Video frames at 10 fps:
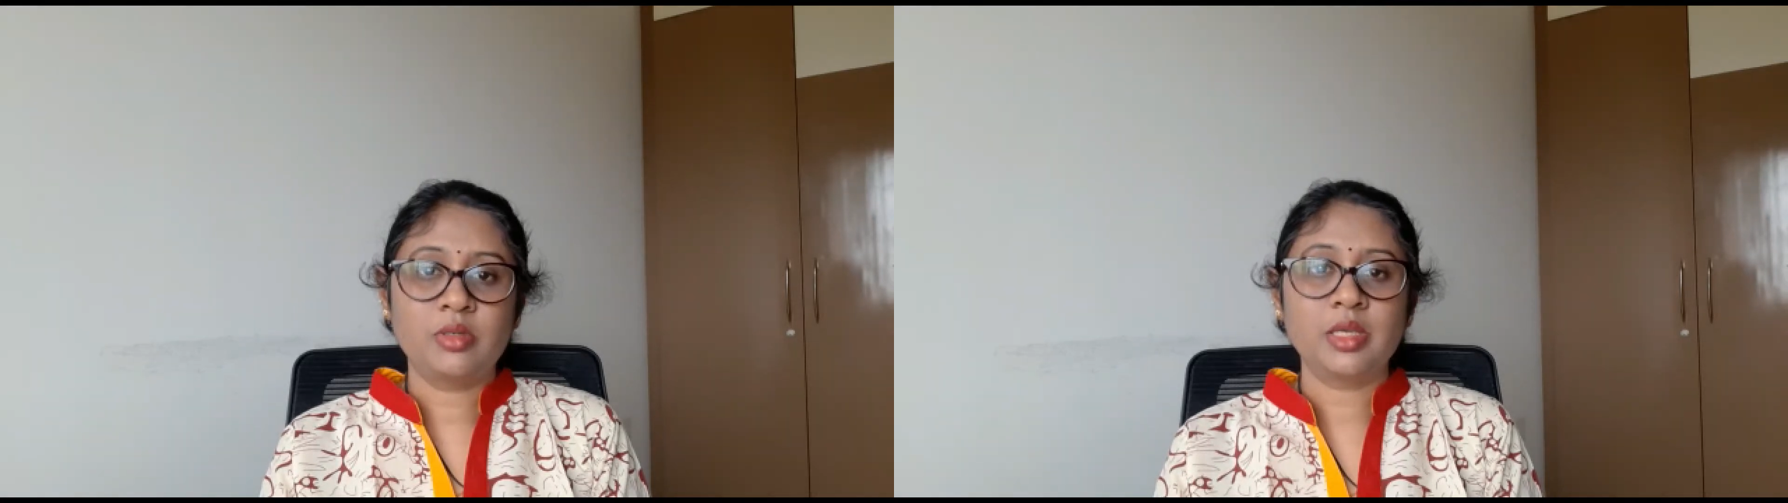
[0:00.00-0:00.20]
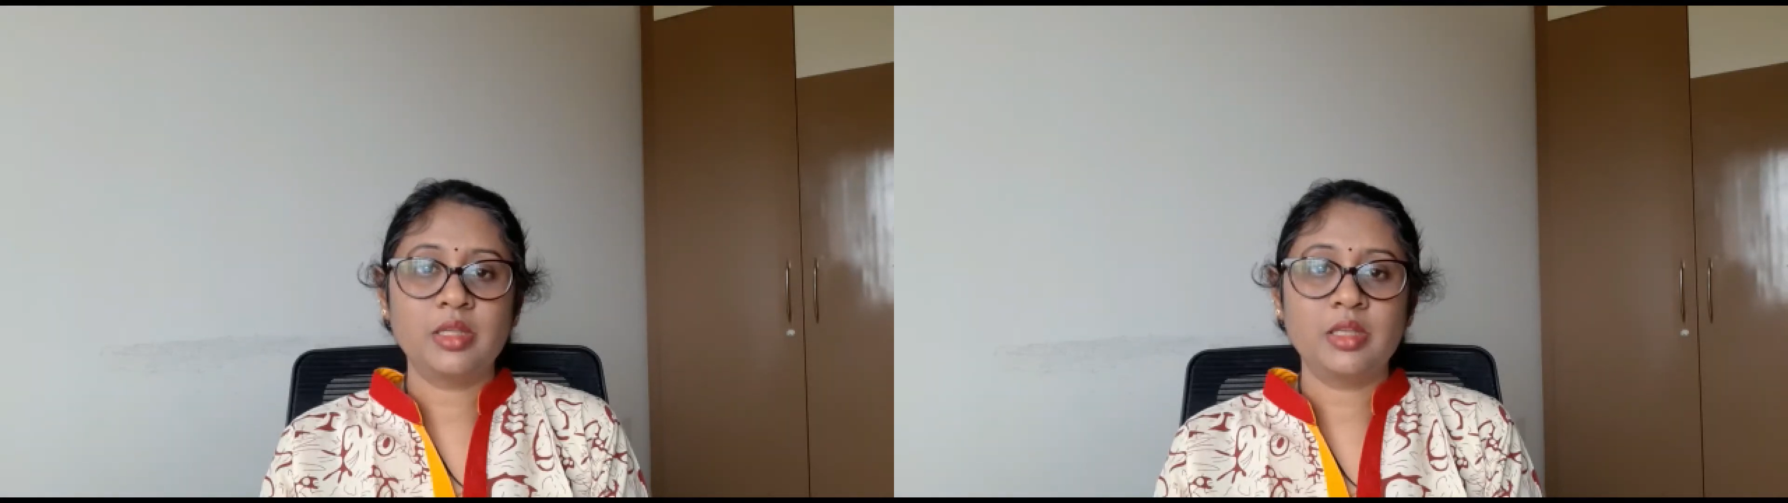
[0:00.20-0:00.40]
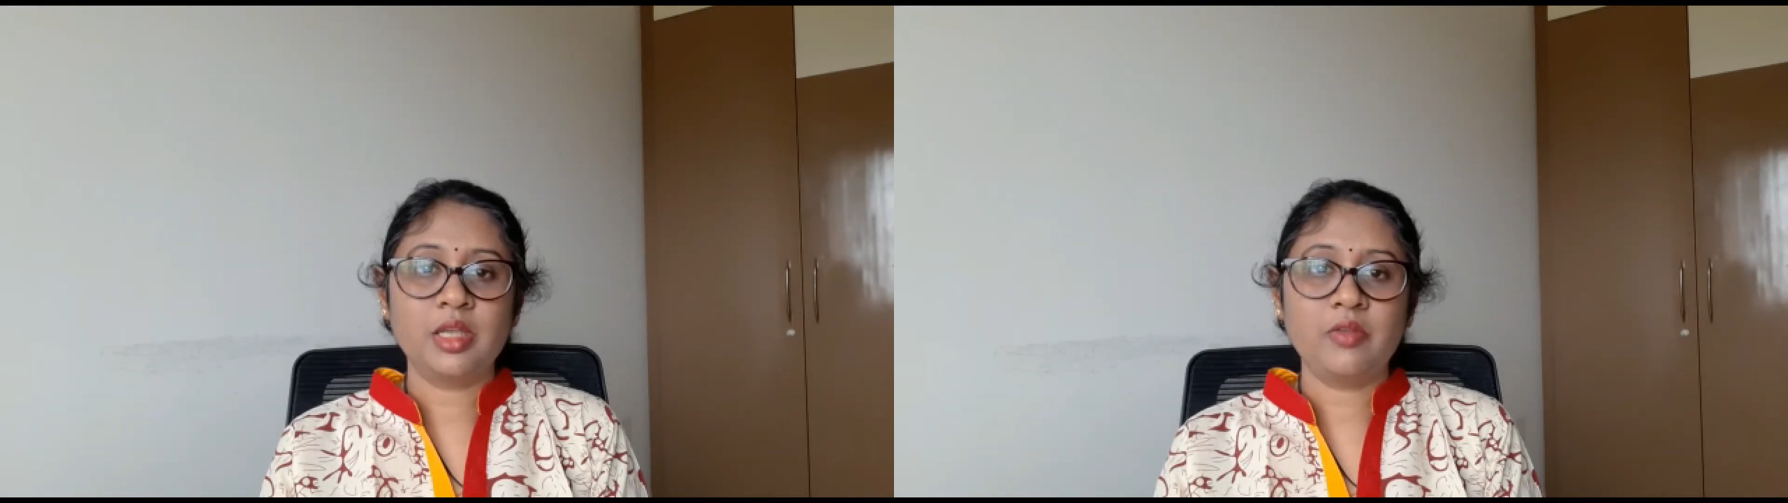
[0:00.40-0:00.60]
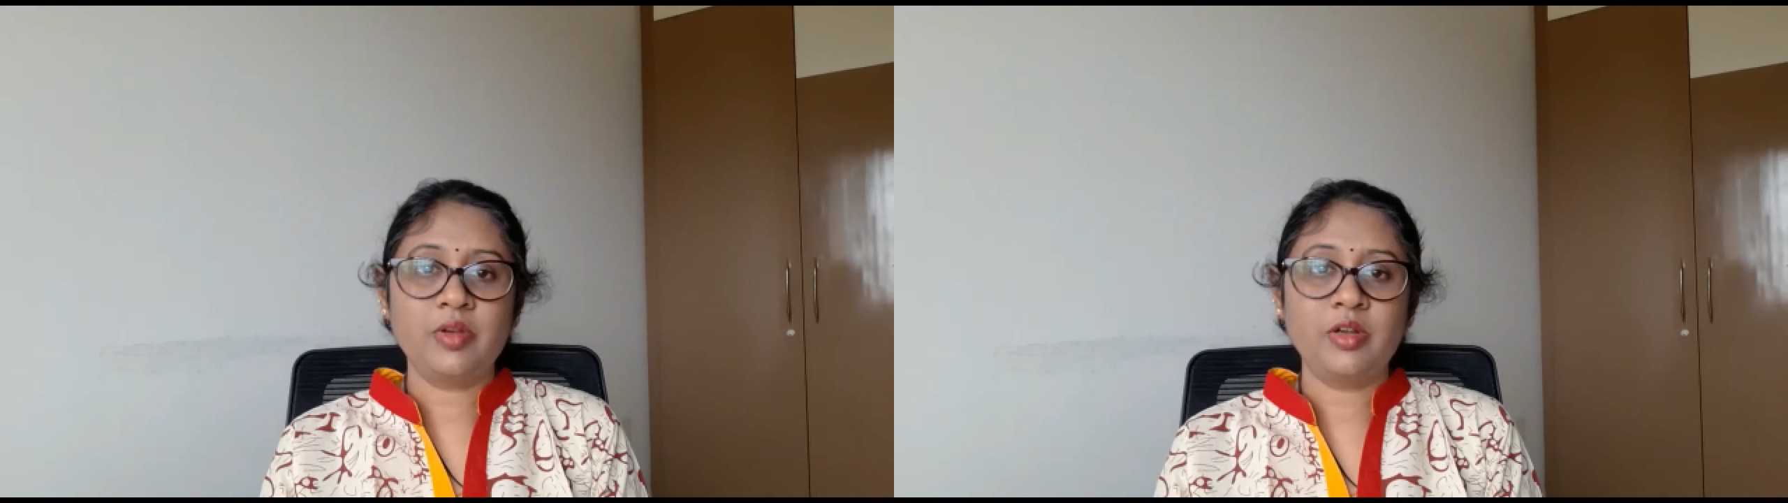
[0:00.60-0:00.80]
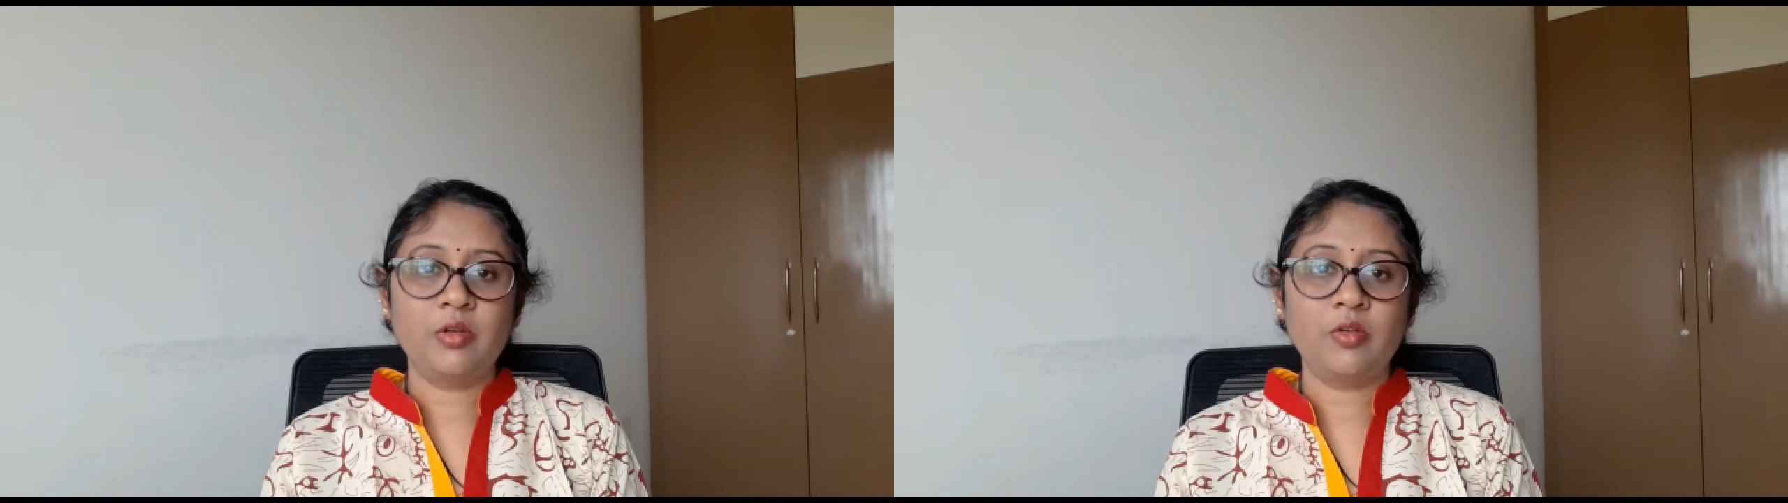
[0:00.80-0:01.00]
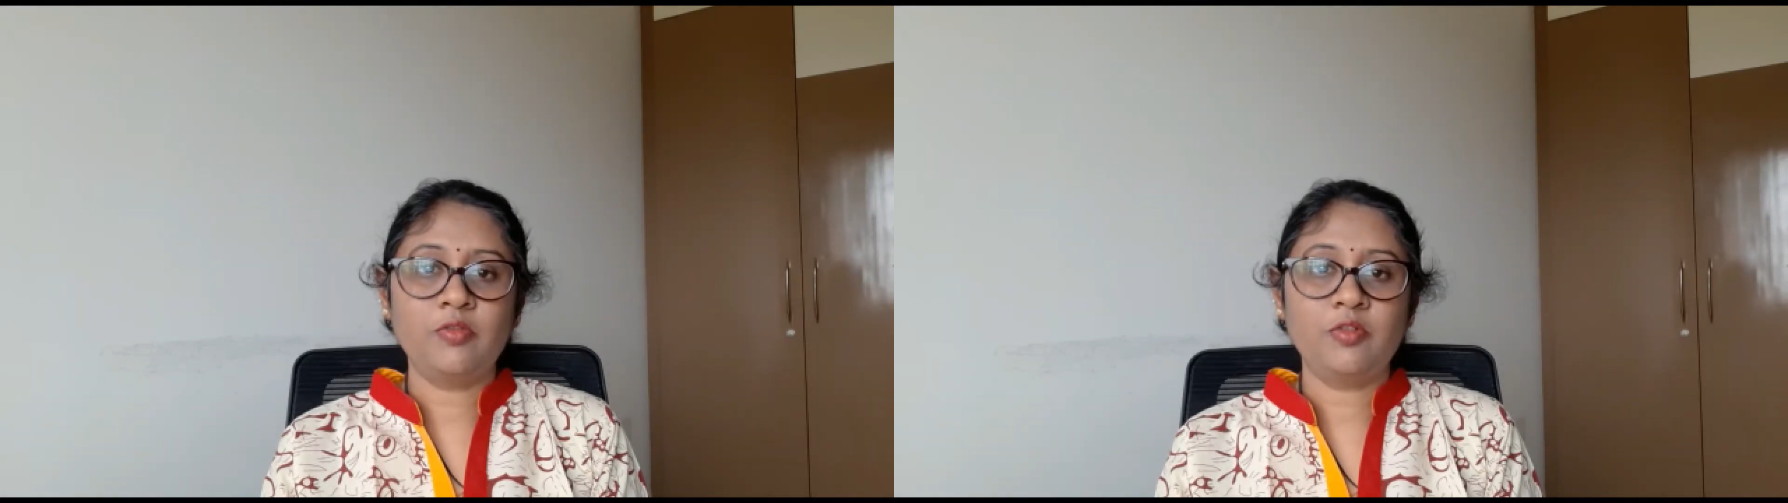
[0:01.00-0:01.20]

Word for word: in the event of